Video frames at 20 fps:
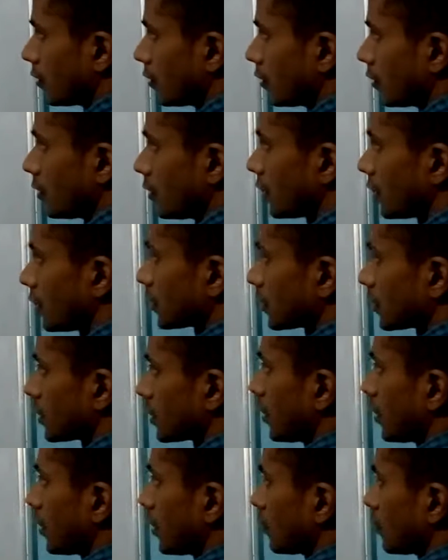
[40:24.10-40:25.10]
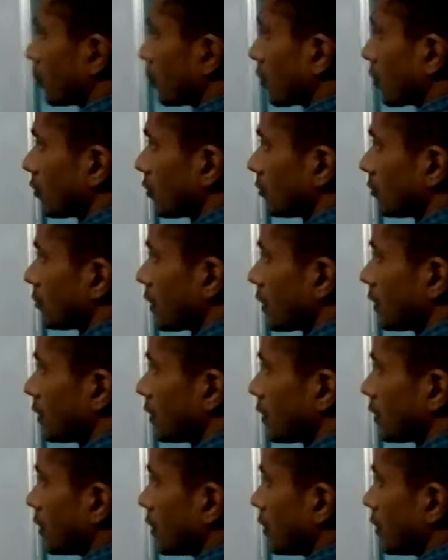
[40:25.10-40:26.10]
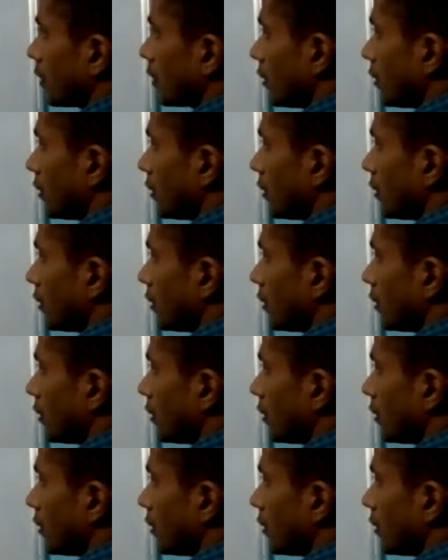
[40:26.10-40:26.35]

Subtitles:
Let us write, no problem, right? Let